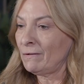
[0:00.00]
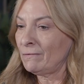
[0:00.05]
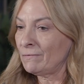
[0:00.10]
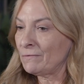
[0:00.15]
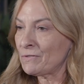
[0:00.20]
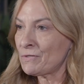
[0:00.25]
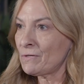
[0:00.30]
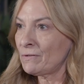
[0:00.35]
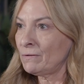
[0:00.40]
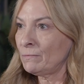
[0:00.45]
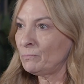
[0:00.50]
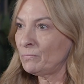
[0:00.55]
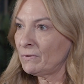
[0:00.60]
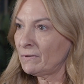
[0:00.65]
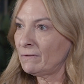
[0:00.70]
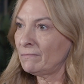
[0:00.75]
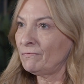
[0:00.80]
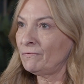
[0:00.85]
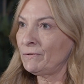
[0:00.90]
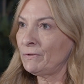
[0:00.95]
and showed up
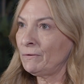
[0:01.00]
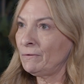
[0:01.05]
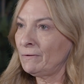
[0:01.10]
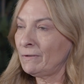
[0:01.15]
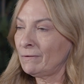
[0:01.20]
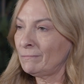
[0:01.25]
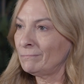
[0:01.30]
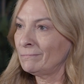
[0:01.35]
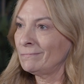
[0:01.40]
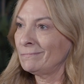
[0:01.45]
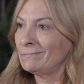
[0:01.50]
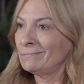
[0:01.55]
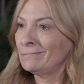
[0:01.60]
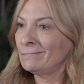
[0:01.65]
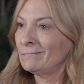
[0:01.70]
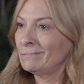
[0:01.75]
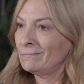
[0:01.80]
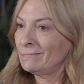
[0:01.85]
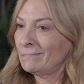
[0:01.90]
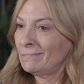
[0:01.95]
with food and
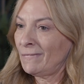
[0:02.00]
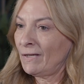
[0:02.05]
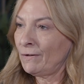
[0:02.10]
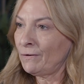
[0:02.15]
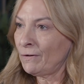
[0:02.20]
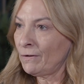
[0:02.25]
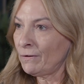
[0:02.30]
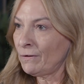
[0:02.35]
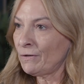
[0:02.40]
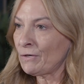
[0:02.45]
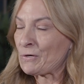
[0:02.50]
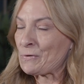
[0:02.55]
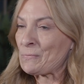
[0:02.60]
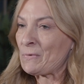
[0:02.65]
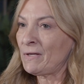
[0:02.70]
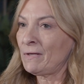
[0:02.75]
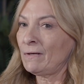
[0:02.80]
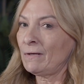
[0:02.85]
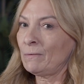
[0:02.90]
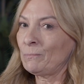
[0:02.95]

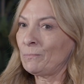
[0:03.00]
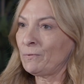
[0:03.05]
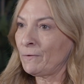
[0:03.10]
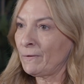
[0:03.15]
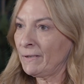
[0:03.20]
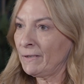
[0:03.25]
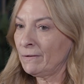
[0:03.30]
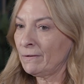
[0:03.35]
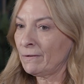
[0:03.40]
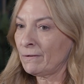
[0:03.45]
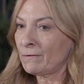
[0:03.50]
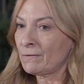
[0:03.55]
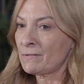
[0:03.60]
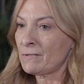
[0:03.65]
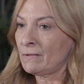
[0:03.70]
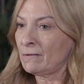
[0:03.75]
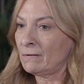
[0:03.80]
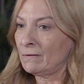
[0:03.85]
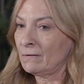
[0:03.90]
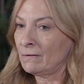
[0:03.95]
encouragement and prayers,
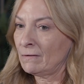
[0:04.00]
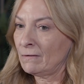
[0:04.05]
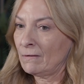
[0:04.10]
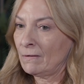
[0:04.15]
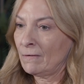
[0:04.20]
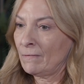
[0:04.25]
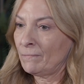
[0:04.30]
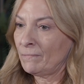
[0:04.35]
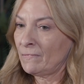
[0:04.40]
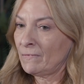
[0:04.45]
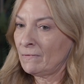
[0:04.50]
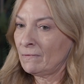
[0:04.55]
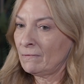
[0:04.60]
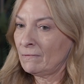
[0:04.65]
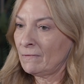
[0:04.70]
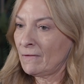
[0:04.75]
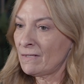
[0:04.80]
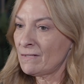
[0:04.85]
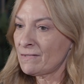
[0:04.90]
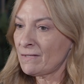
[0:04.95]
and
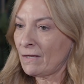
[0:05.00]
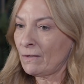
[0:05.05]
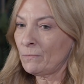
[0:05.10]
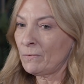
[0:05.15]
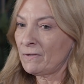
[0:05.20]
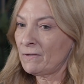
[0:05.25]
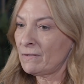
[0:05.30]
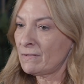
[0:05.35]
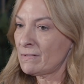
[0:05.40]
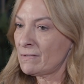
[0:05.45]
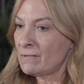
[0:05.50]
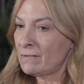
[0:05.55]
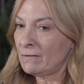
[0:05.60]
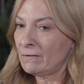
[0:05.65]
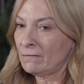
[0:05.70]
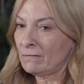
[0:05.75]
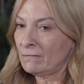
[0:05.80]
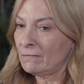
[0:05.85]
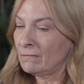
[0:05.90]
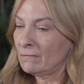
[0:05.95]
they sat with us
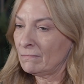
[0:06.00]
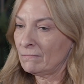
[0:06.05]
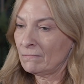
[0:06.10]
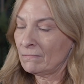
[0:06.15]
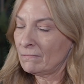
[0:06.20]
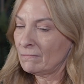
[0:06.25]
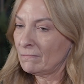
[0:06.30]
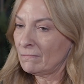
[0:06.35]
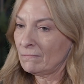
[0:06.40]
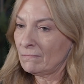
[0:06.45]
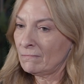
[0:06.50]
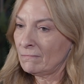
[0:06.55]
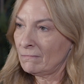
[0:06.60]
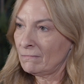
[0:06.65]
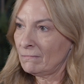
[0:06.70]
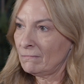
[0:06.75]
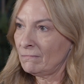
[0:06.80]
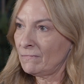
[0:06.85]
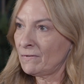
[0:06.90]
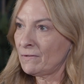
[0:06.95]
till
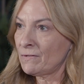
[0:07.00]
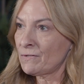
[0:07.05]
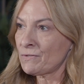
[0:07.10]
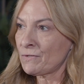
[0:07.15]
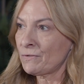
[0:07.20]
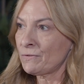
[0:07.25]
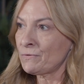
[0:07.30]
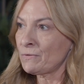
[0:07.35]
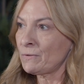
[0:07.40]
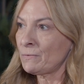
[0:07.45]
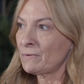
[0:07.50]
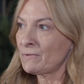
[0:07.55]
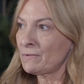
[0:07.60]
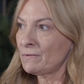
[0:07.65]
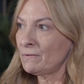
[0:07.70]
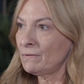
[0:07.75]
the surgery was